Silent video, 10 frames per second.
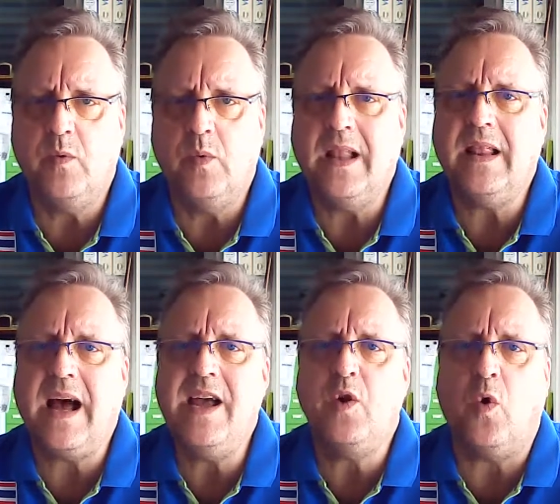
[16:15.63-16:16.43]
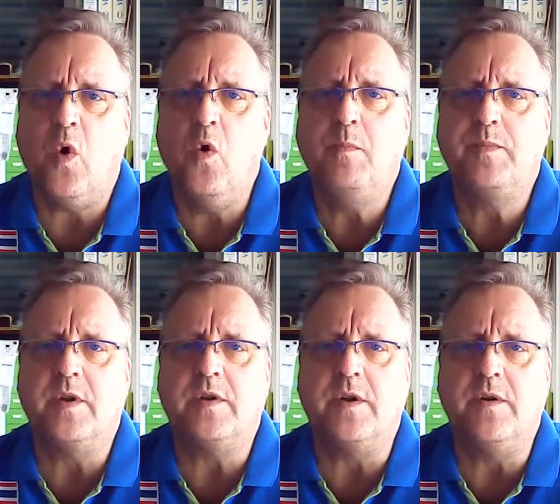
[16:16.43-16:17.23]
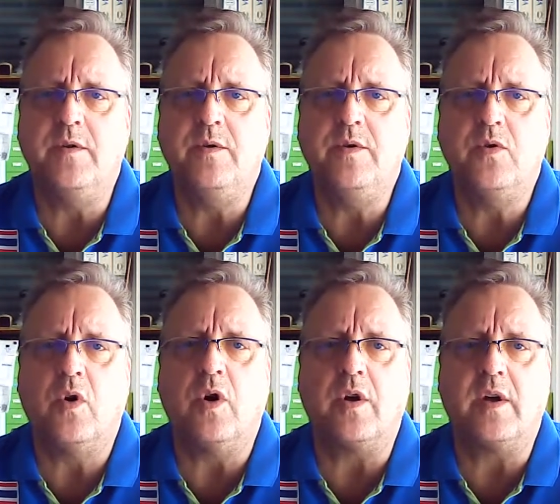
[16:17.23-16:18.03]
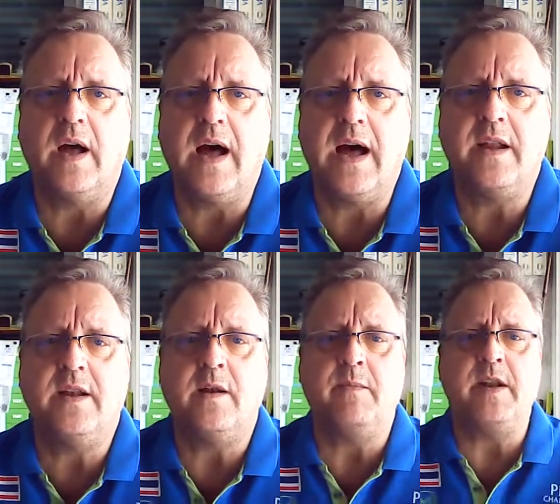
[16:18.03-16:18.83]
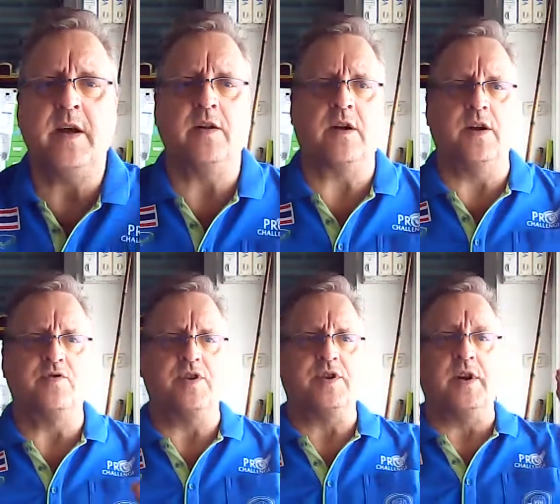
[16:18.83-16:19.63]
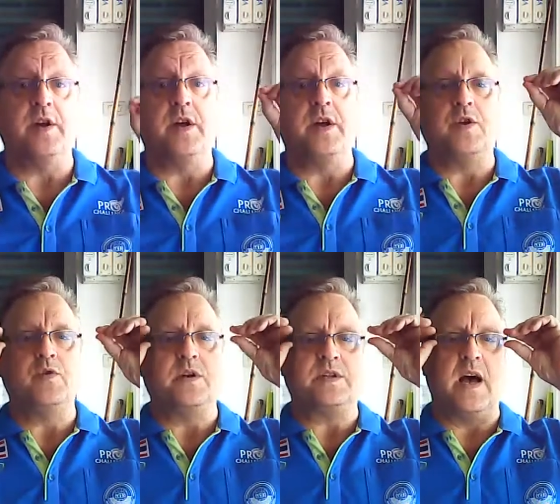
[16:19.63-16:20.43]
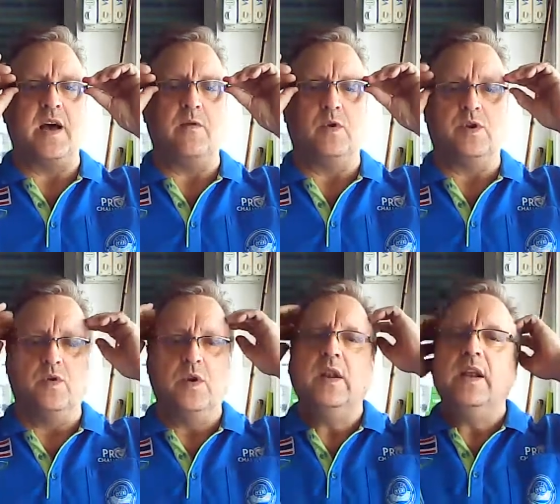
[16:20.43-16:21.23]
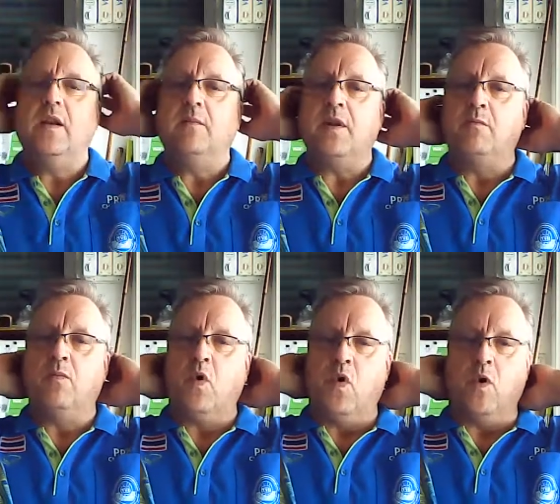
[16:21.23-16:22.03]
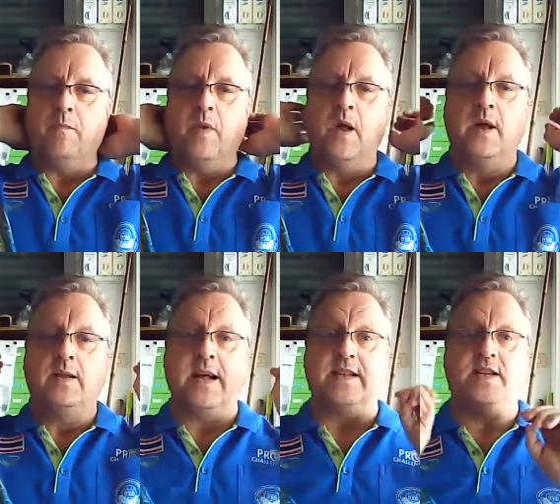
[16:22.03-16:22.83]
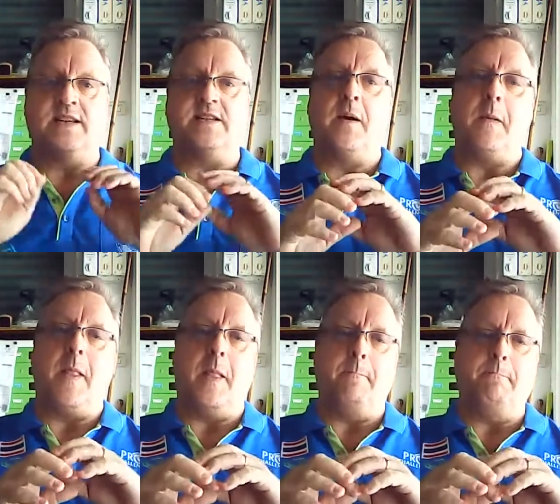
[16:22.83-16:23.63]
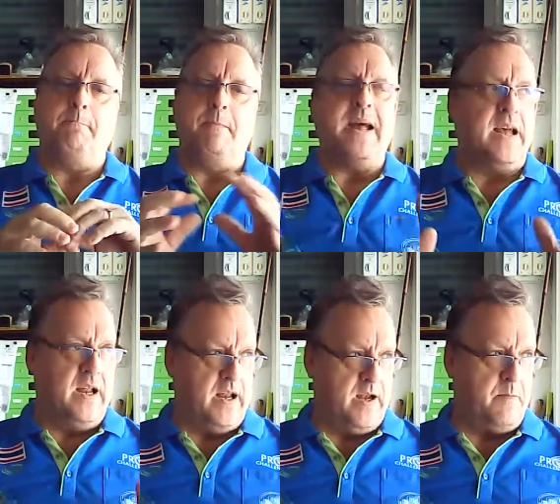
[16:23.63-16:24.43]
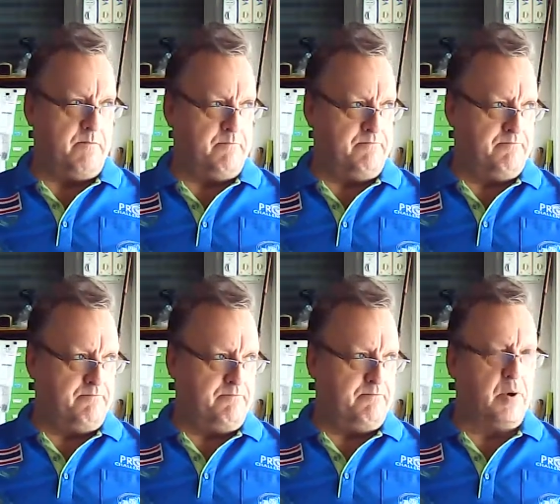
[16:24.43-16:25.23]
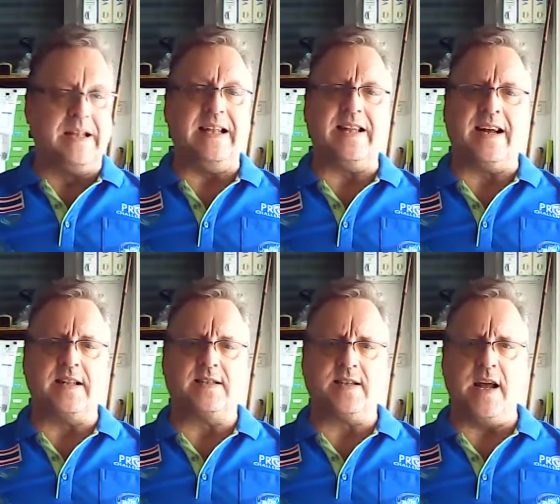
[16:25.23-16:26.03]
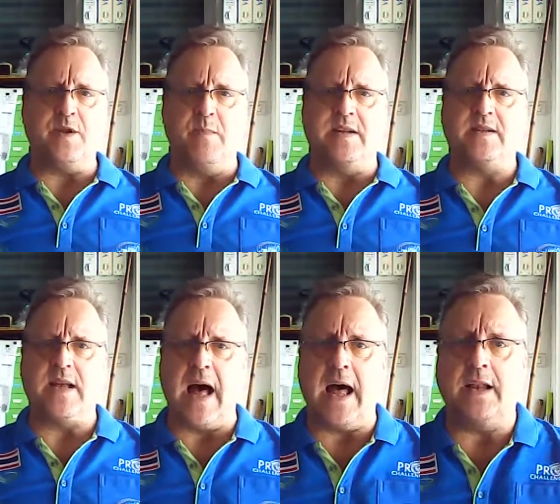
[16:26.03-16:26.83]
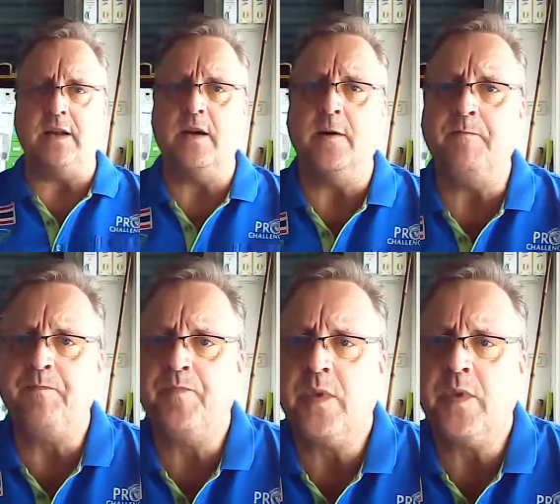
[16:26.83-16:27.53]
Well, I hope that the New York and in many other countries in, in the USA would do a little bit more than just making political statements and uh,